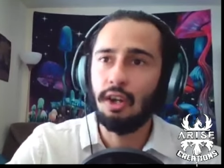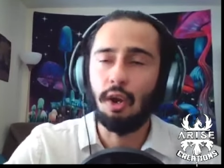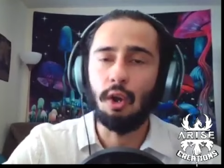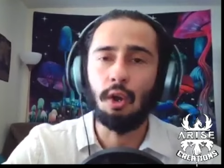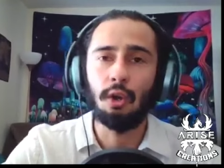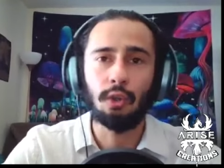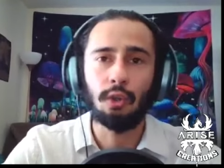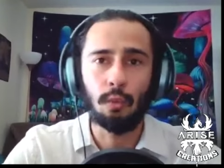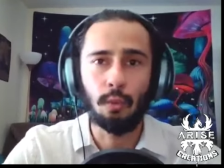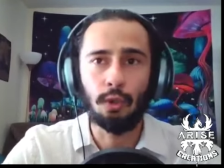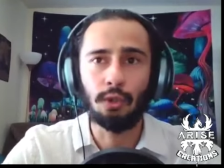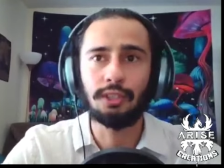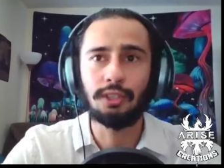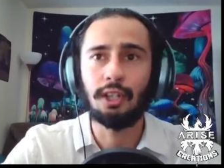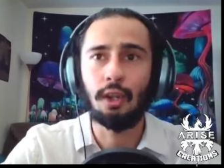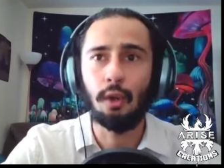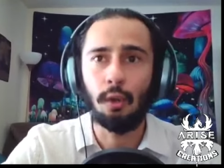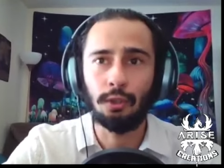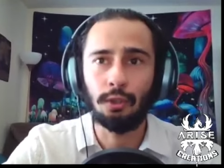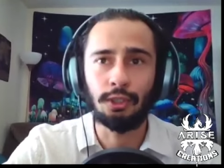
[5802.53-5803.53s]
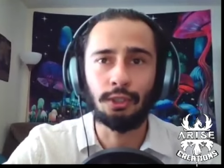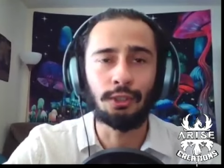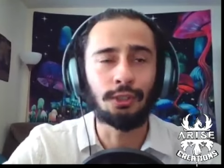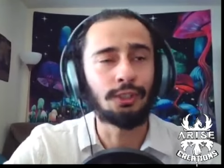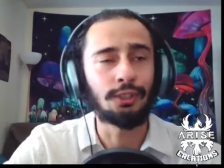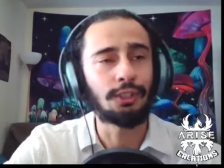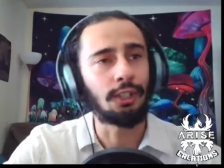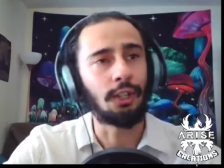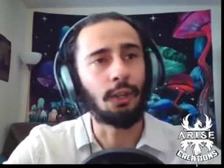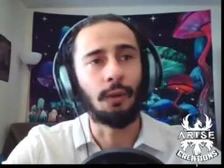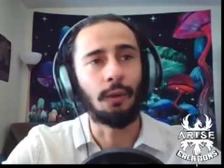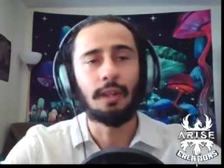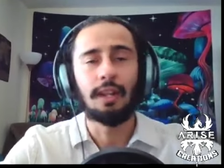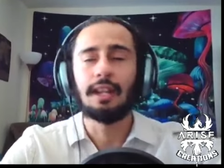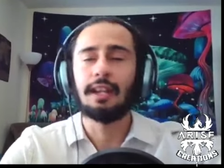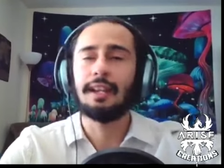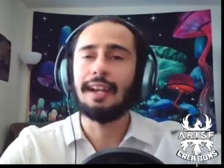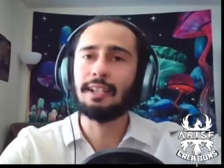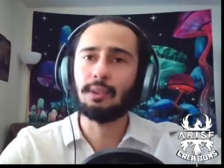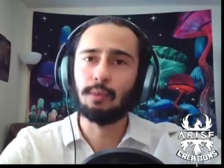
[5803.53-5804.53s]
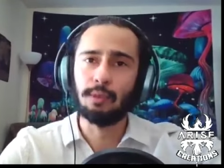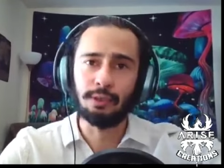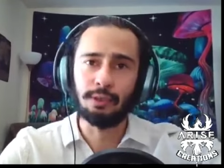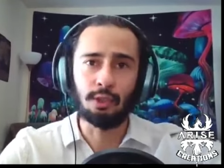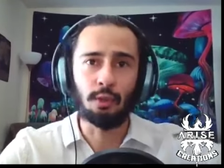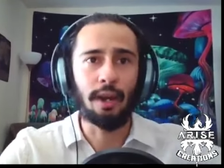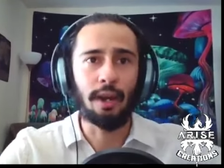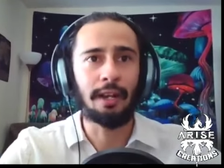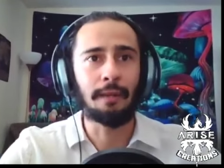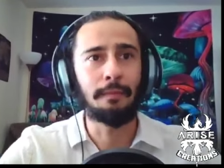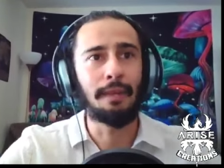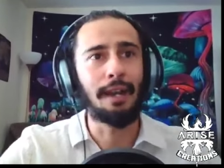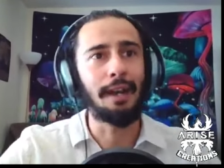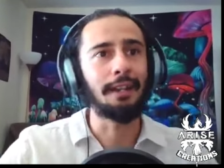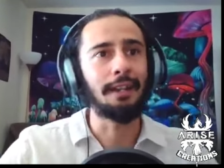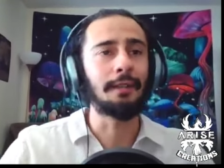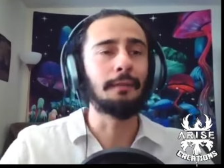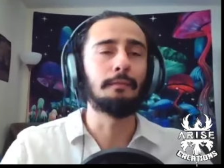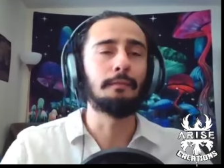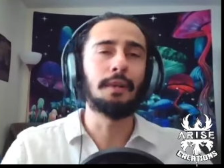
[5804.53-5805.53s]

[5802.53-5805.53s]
all the world's cultures. So that's what's great about him.